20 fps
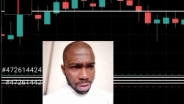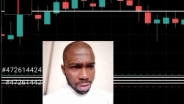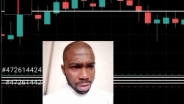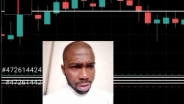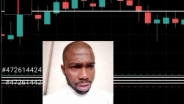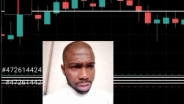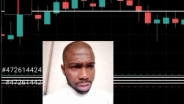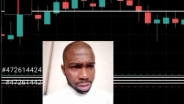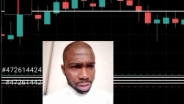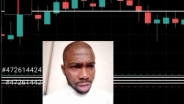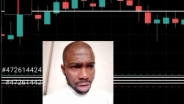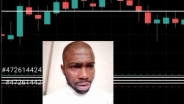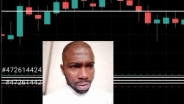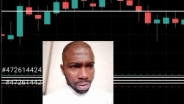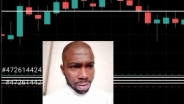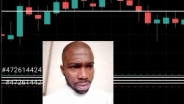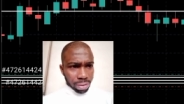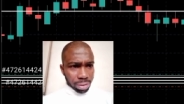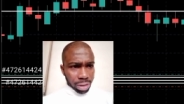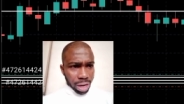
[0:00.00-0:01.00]
This candle
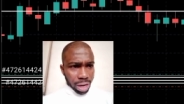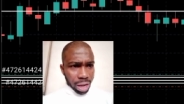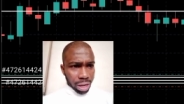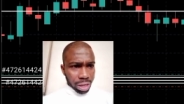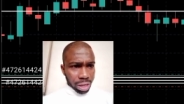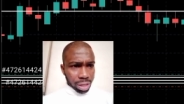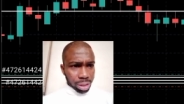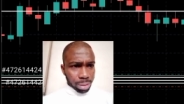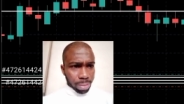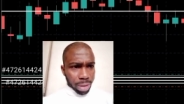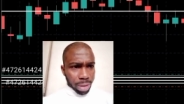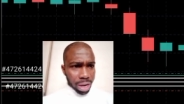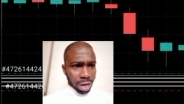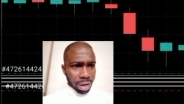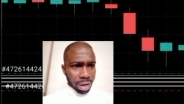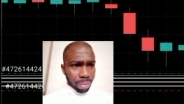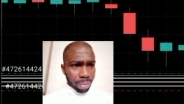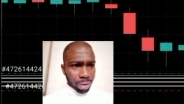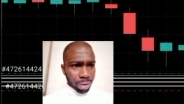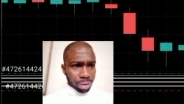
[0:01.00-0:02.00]
looks like a spinning
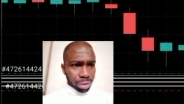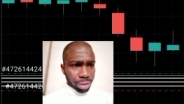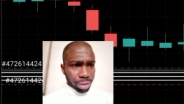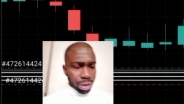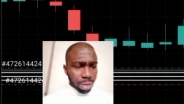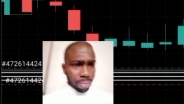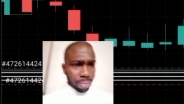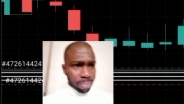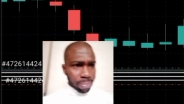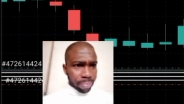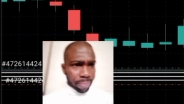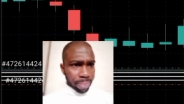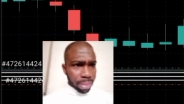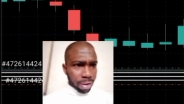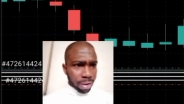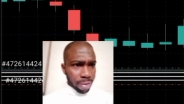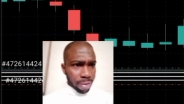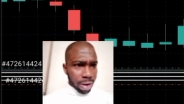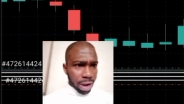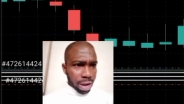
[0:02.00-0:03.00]
bottom,
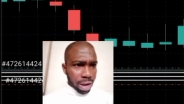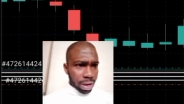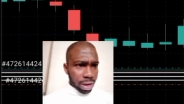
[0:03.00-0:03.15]
right?